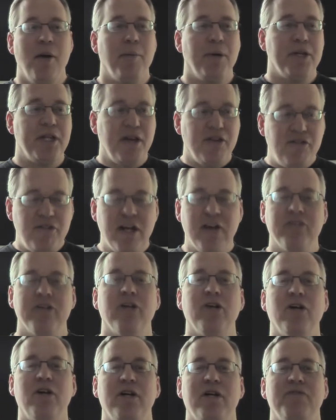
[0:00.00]
but they've
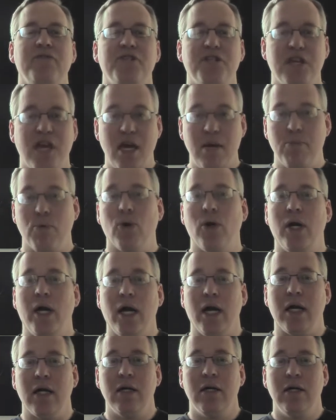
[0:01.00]
never heard of
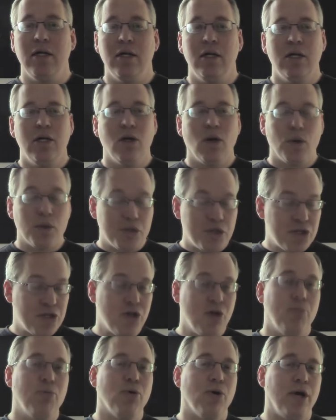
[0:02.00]
skateboarding or
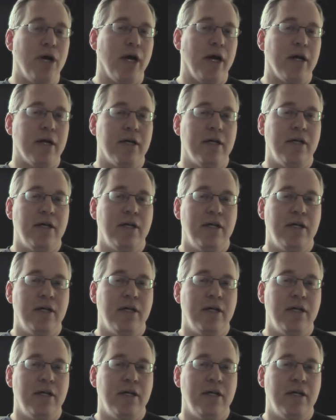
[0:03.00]
snowboarding.